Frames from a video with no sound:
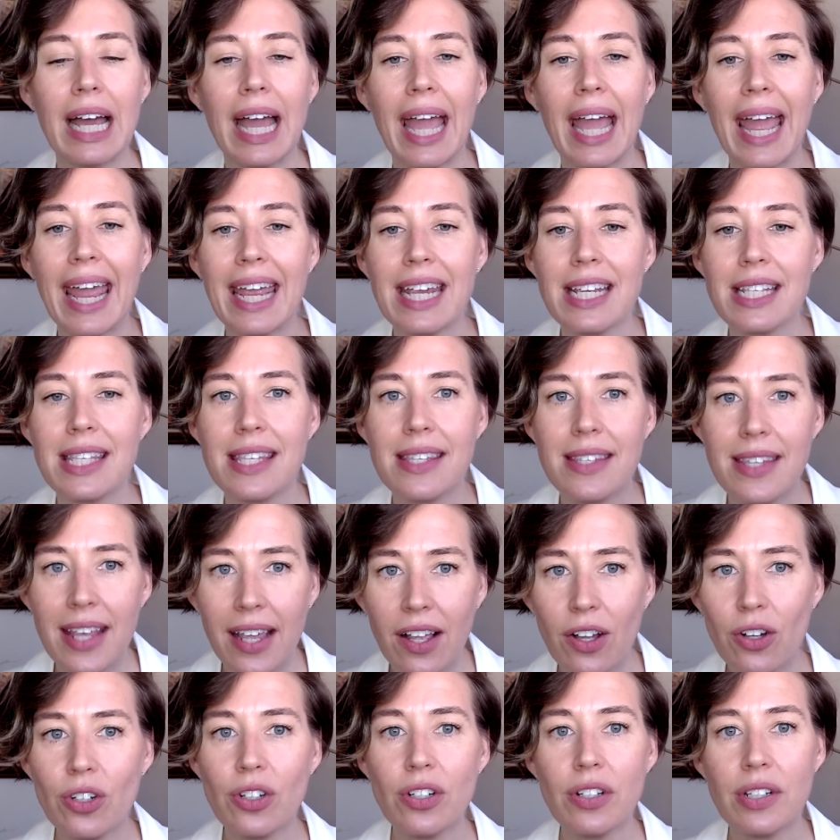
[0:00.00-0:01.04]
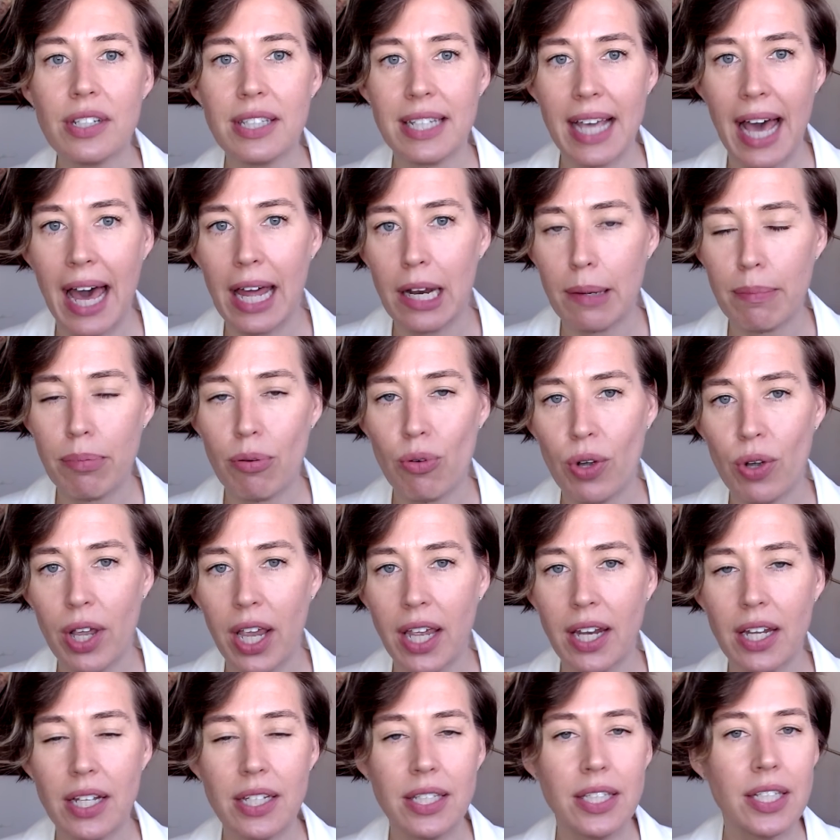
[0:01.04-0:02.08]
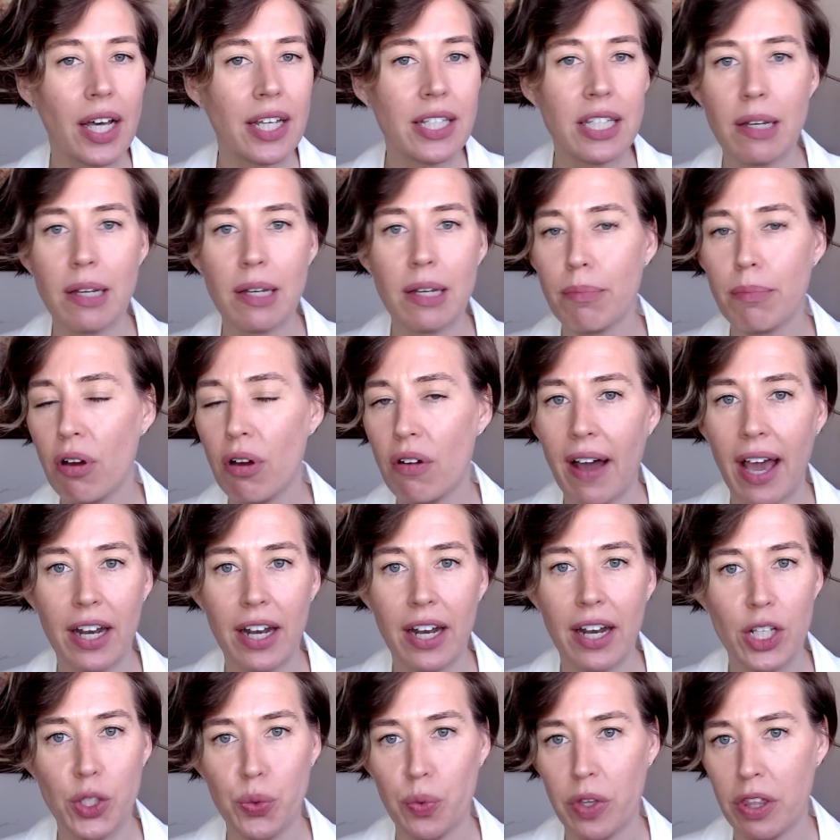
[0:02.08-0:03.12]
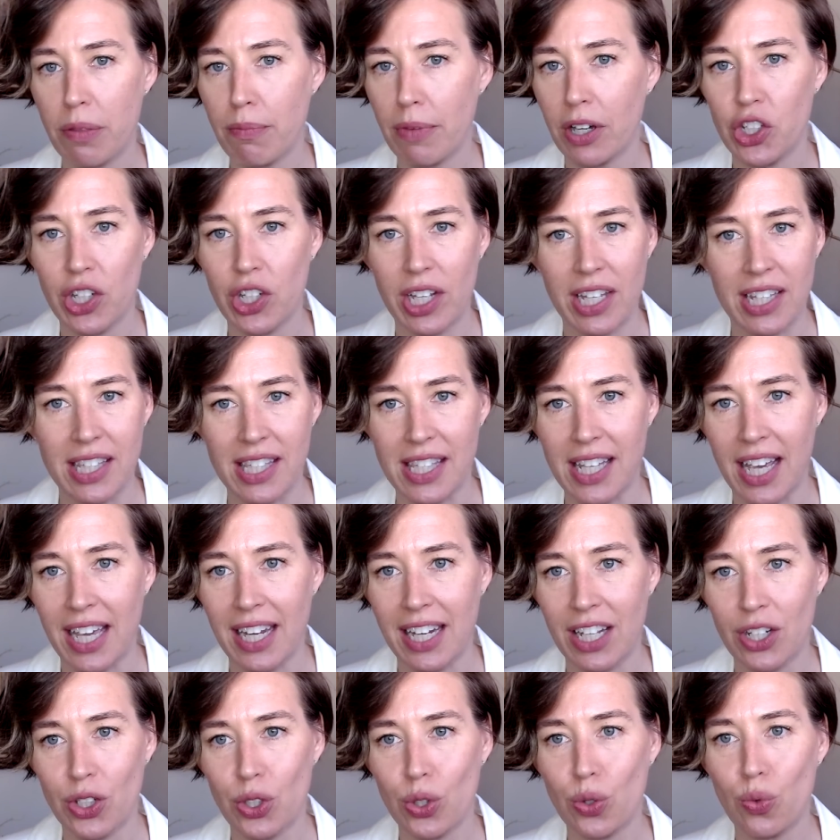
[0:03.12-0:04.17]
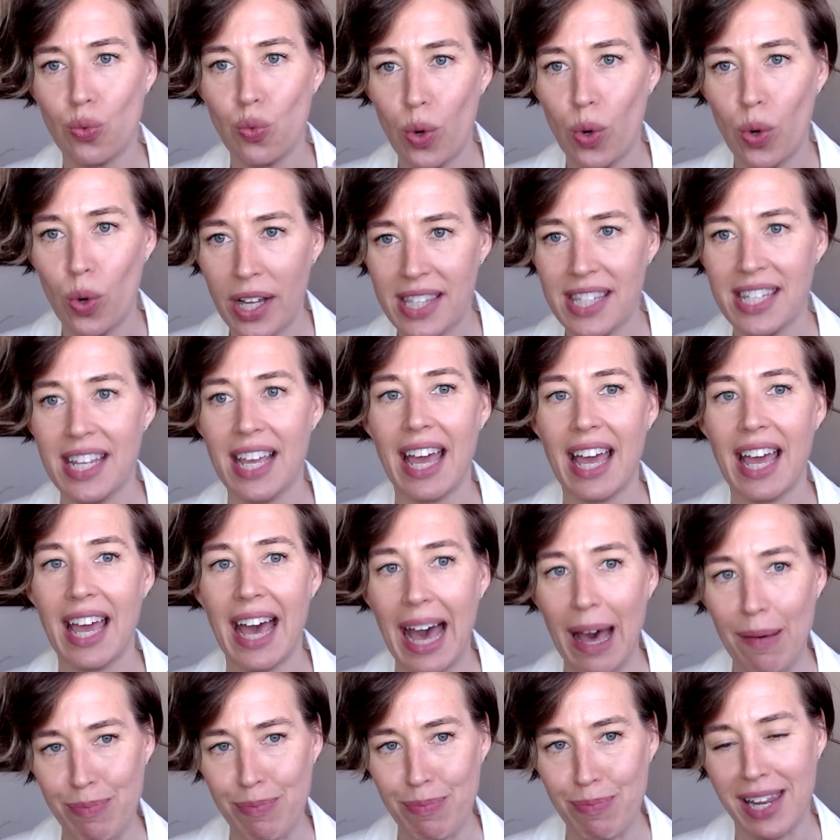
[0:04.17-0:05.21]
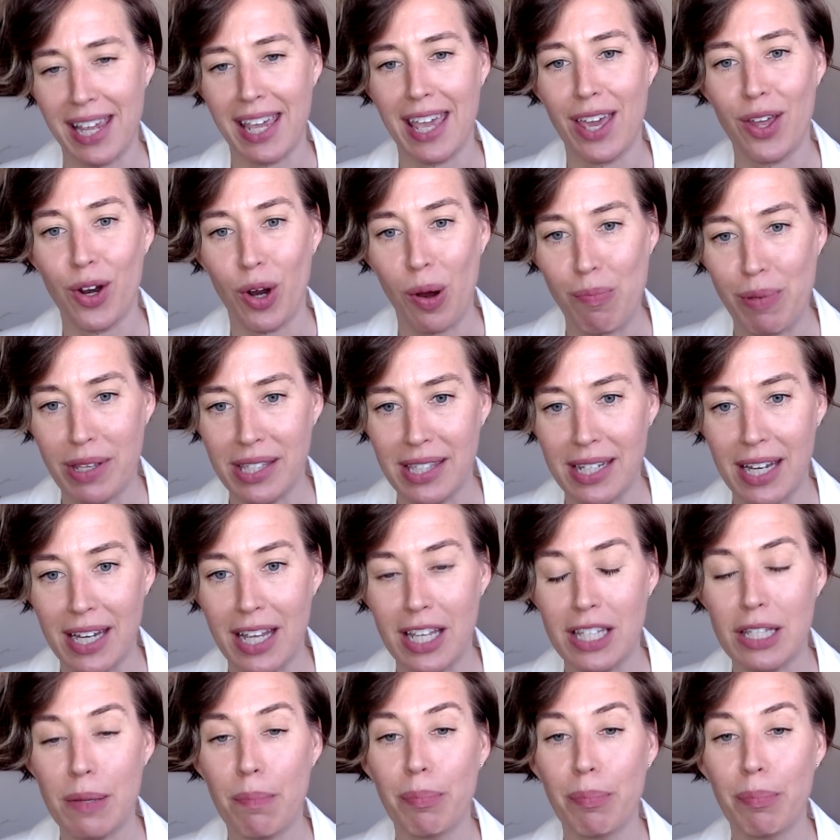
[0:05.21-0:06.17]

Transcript: A single data point doesn't provide us with much insight into what's happening in our business,